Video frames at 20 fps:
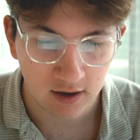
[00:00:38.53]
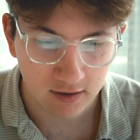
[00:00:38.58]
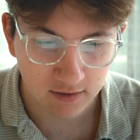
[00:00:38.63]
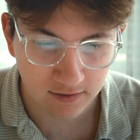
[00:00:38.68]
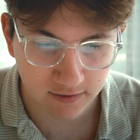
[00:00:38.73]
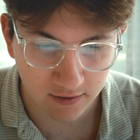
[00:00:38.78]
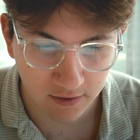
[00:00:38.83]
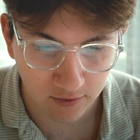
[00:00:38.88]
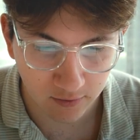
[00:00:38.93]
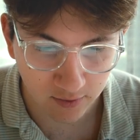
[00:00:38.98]

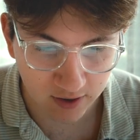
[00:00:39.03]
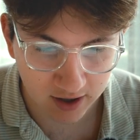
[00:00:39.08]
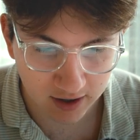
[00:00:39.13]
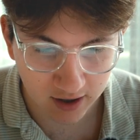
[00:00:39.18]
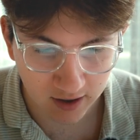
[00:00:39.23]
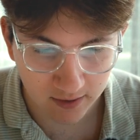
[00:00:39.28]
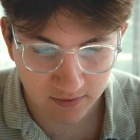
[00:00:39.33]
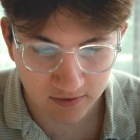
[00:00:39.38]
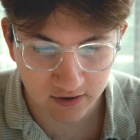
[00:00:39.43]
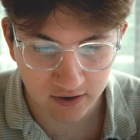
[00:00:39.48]
So when it
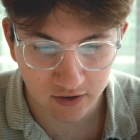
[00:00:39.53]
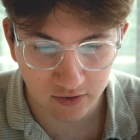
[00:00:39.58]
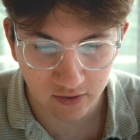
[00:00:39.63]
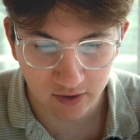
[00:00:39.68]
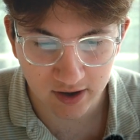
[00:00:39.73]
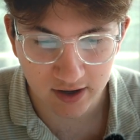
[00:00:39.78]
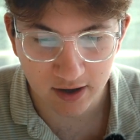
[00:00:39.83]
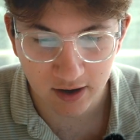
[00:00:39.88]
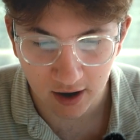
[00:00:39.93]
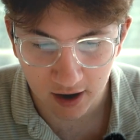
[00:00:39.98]
comes to
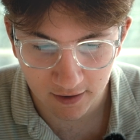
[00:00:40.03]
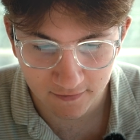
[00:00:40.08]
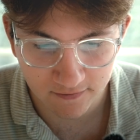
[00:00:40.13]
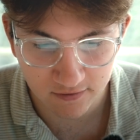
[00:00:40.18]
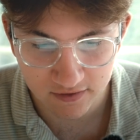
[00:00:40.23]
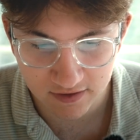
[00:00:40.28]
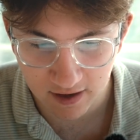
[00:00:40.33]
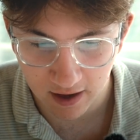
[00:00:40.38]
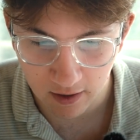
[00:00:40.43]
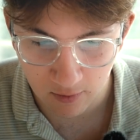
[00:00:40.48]
creating
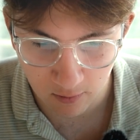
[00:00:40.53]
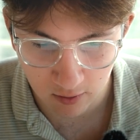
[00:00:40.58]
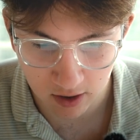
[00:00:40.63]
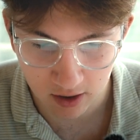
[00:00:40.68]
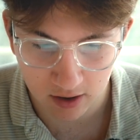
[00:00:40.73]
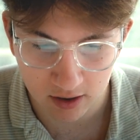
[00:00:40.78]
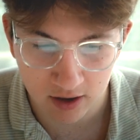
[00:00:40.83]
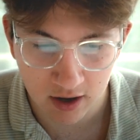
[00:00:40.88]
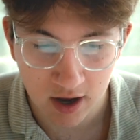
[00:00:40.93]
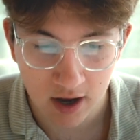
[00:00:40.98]
offers at
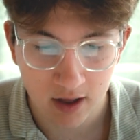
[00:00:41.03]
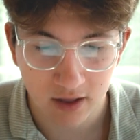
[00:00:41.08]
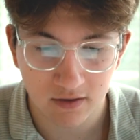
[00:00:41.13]
work,